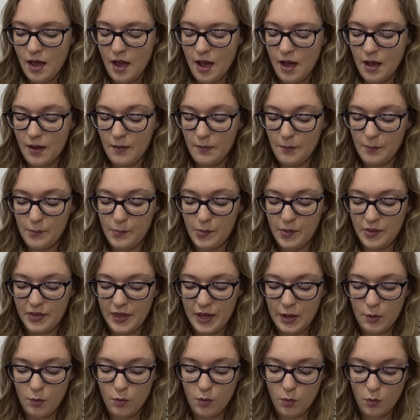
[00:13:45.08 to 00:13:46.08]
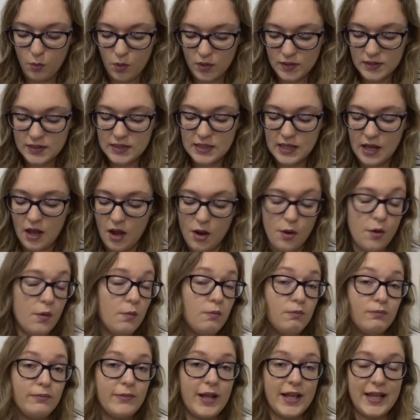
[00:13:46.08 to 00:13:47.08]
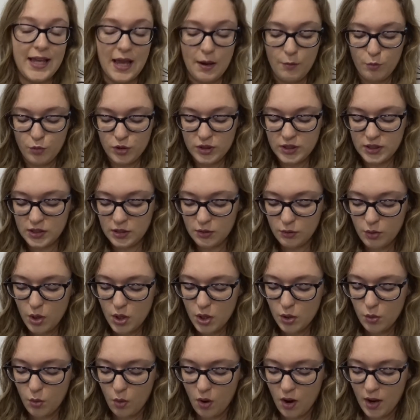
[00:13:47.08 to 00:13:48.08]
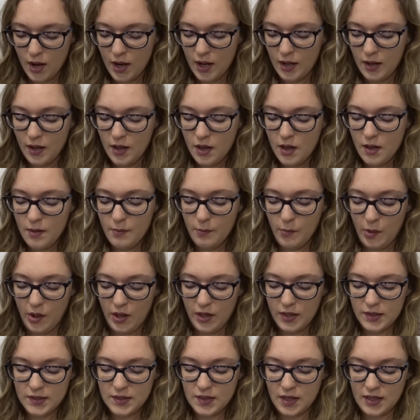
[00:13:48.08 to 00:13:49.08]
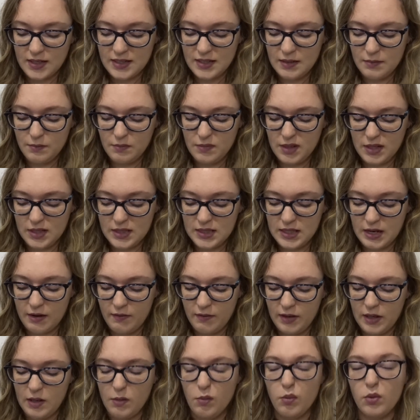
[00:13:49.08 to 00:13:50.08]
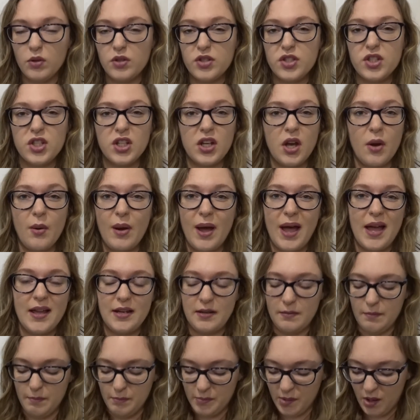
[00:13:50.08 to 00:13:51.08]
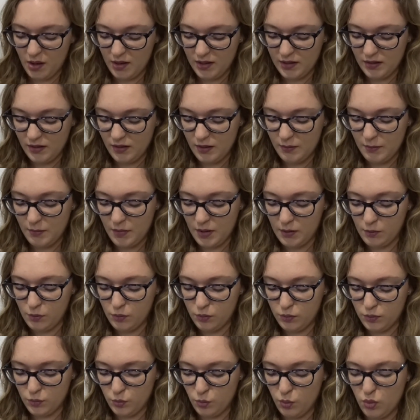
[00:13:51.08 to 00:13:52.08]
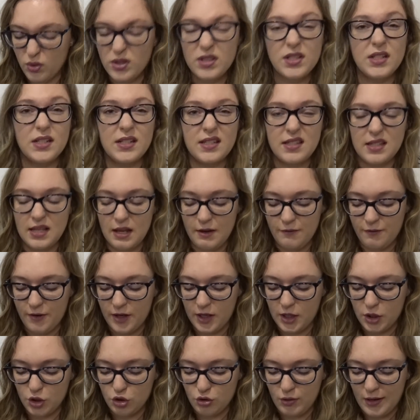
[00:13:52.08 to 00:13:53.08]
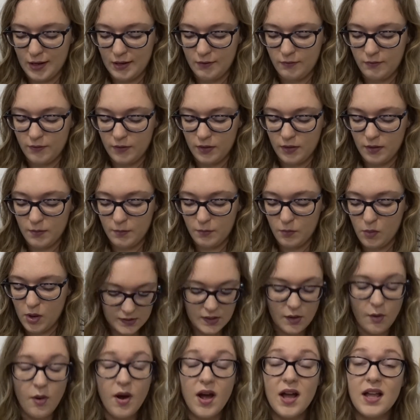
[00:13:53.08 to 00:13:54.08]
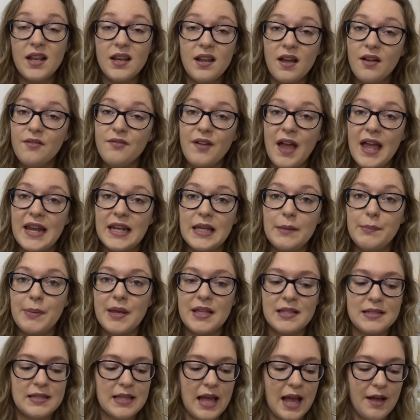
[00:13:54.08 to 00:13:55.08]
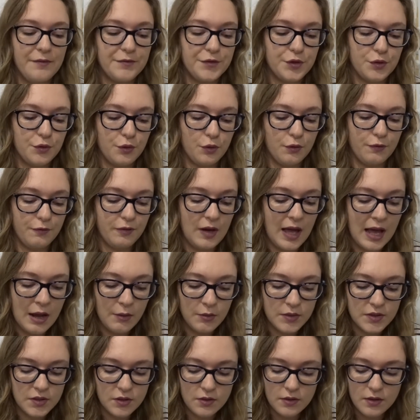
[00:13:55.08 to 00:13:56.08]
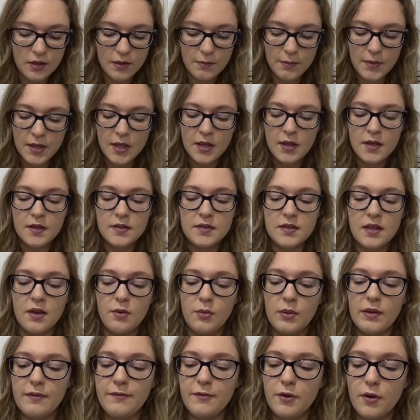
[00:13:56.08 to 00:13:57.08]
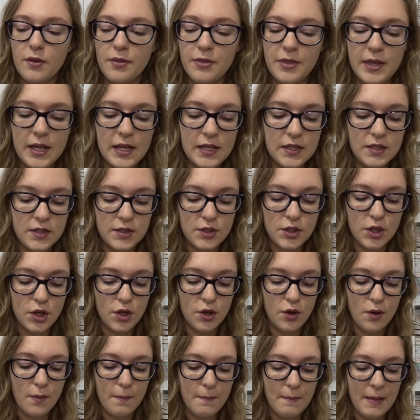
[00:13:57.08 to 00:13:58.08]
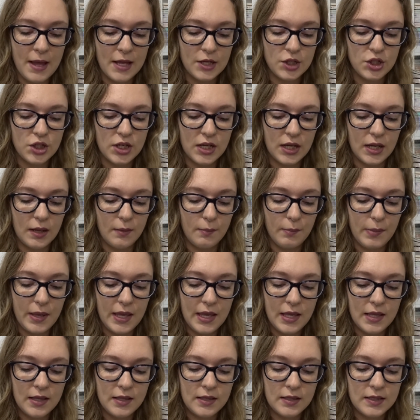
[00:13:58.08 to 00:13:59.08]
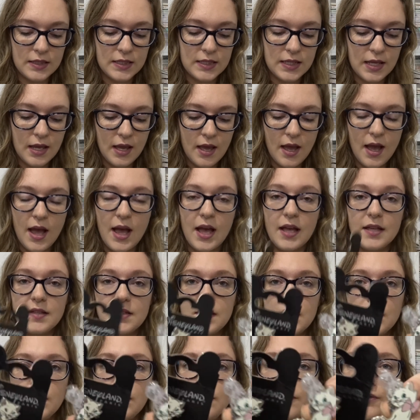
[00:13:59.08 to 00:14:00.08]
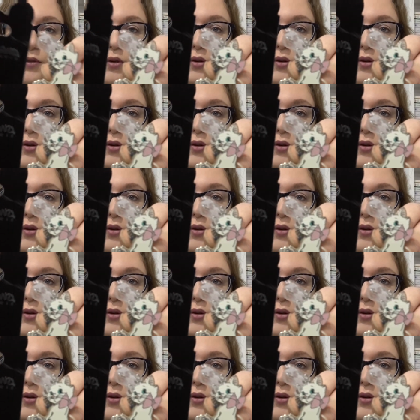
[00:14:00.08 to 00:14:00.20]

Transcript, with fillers: but they were ones that I again wanted to acquire, but I didn't necessarily want to go ahead and buy them. I wanted to see if I could trade for them. So I love any pins that have sort of flowers on them. So we've got these two matching pins. So you've